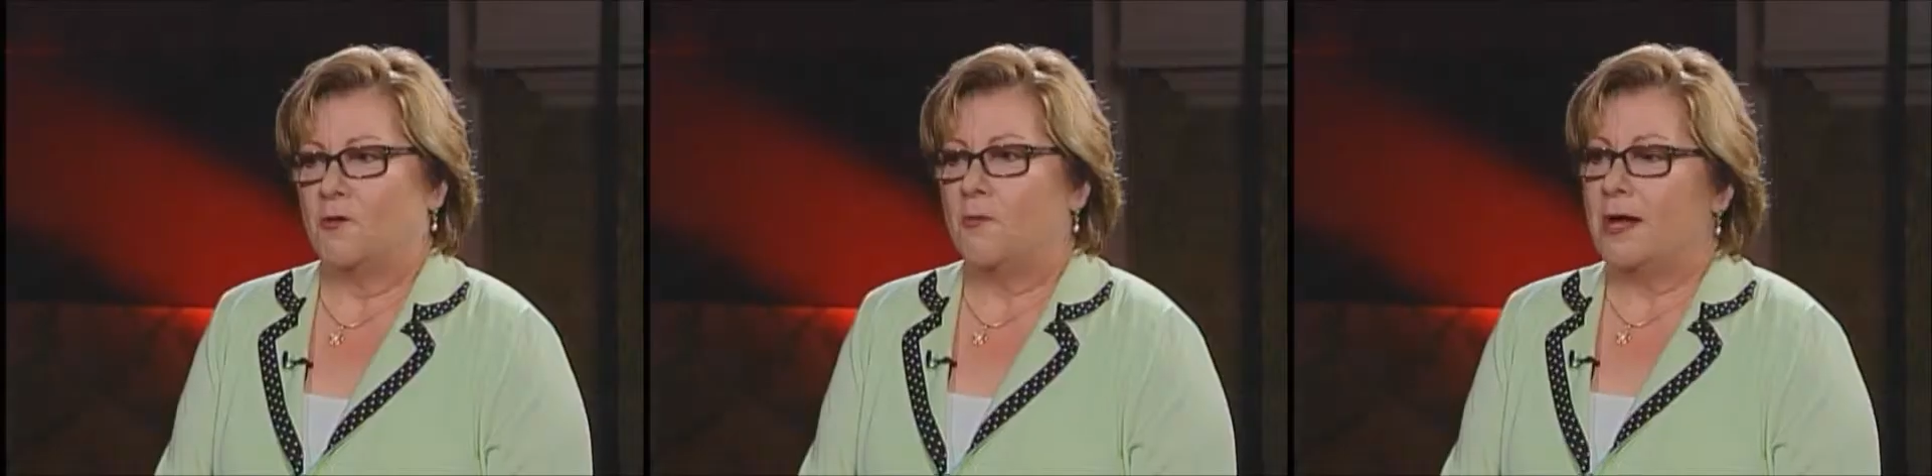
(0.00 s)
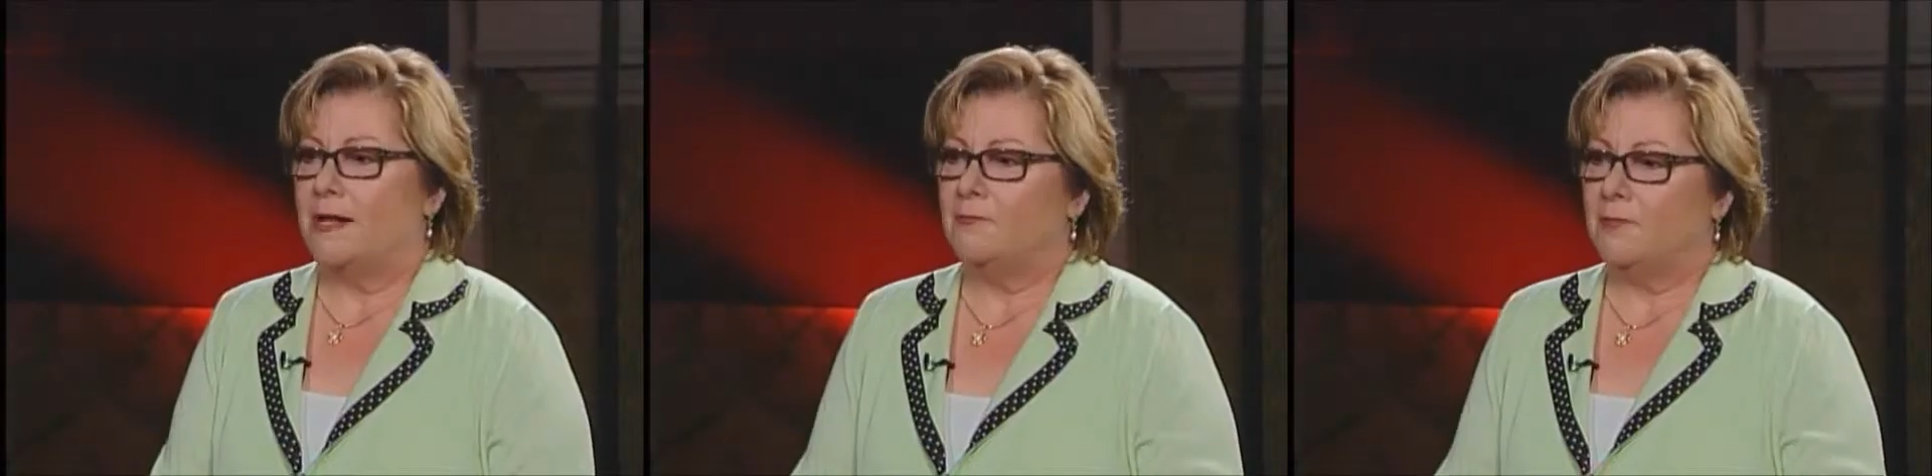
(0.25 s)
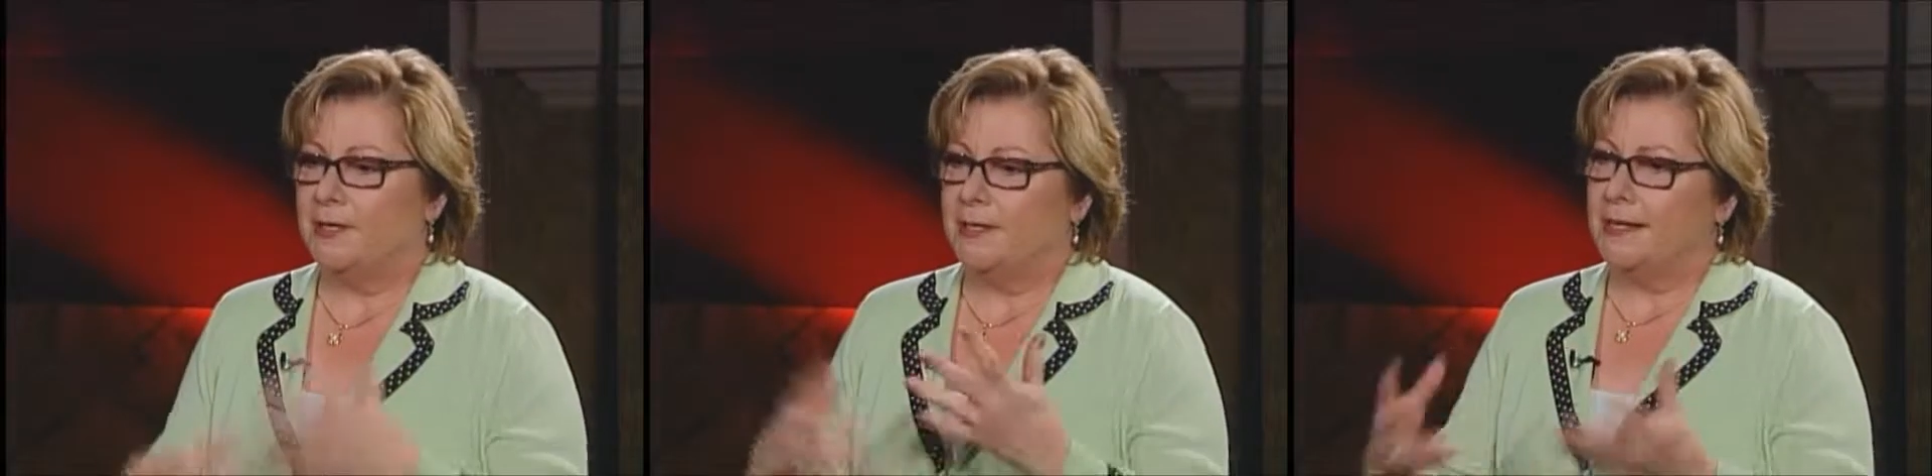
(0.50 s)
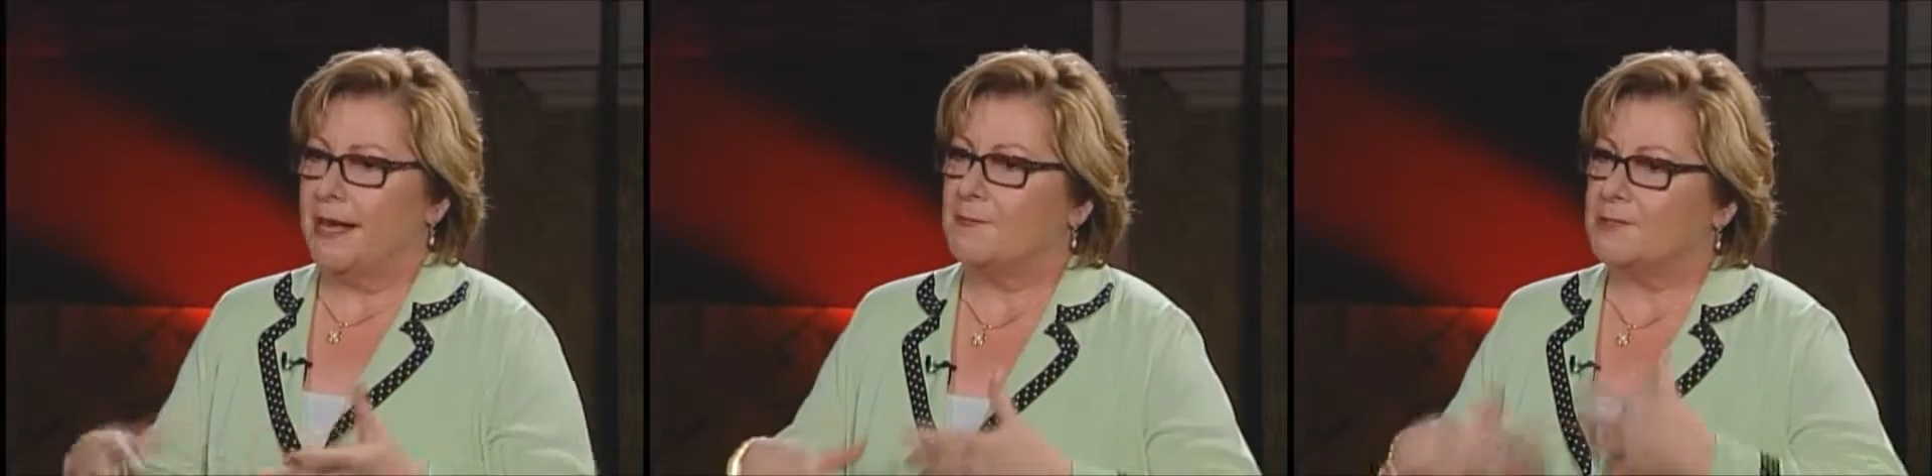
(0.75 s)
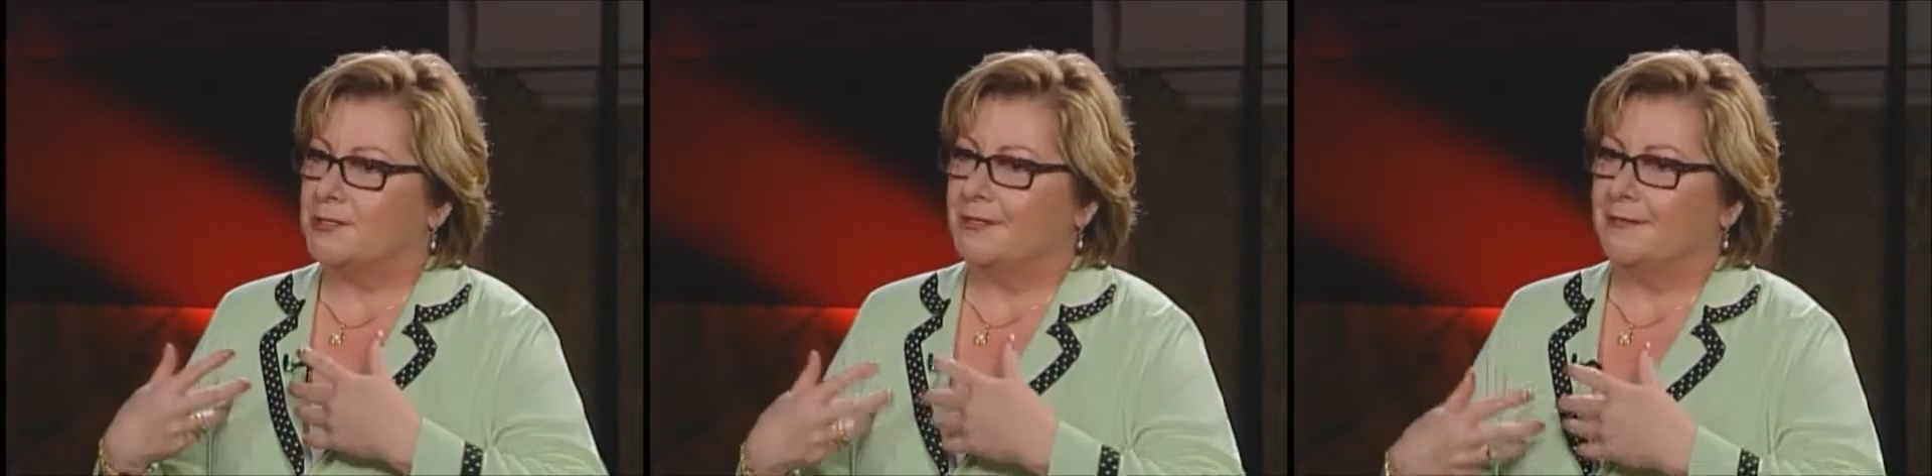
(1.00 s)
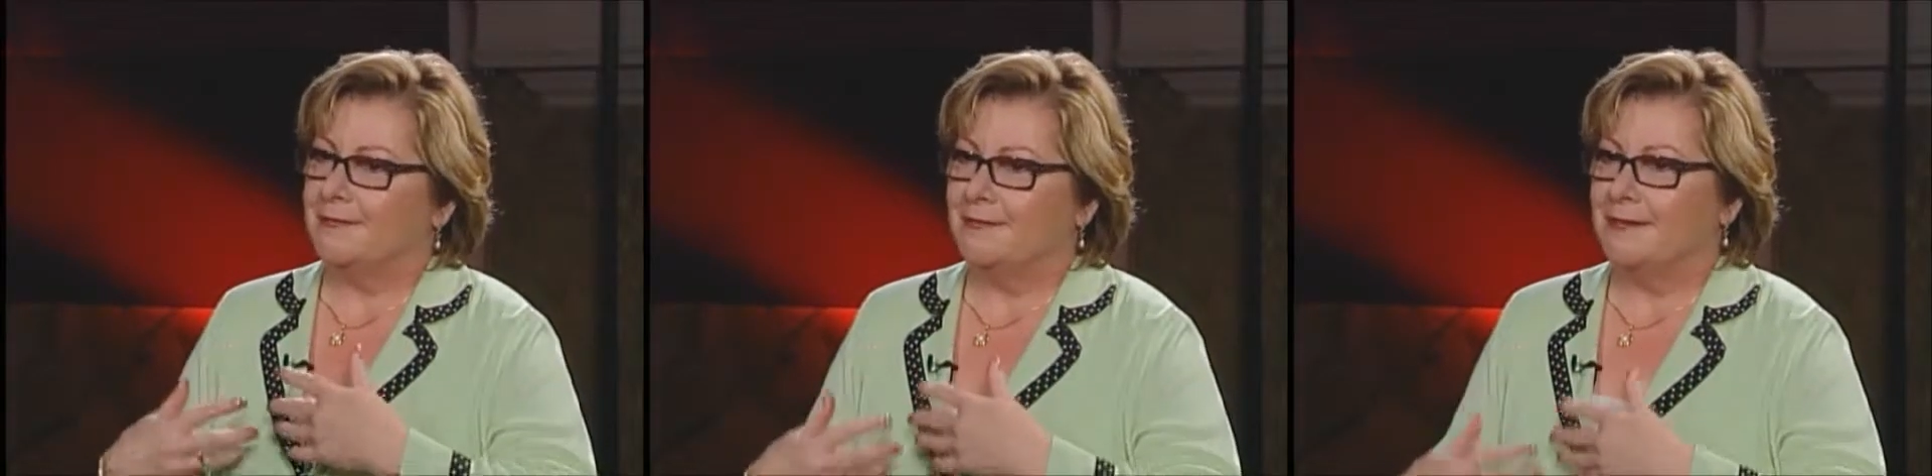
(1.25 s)
Well, we
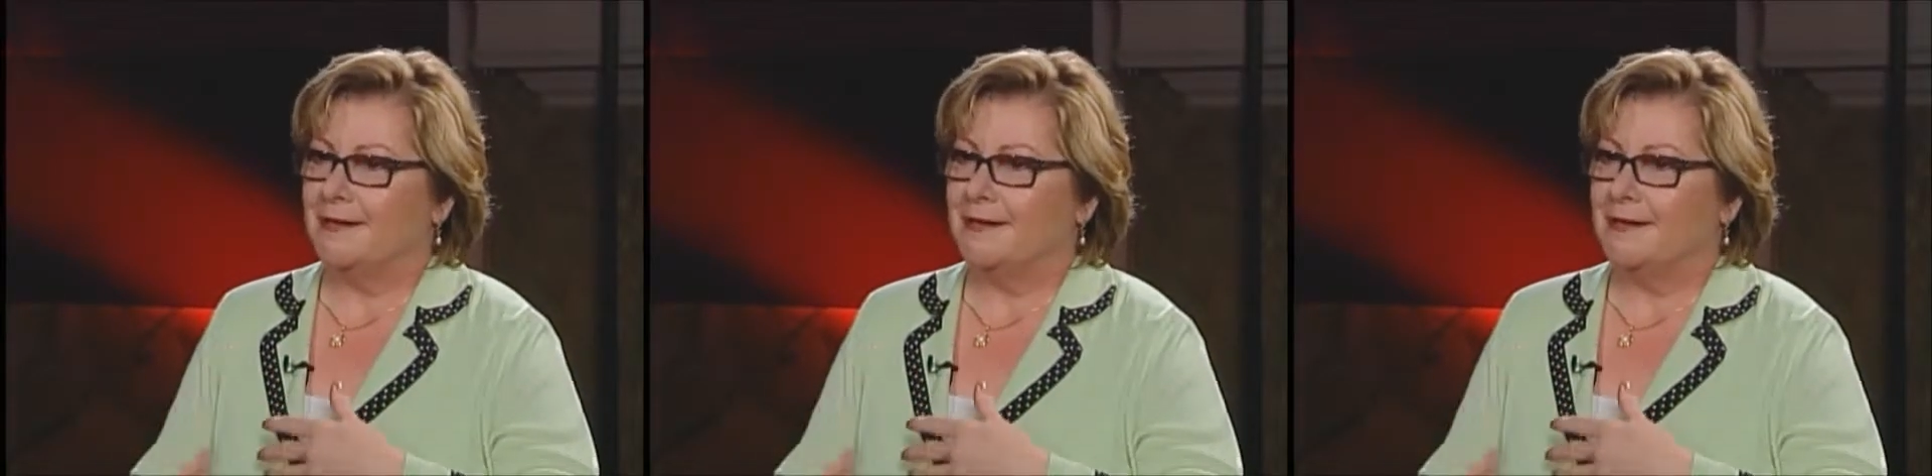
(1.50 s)
capture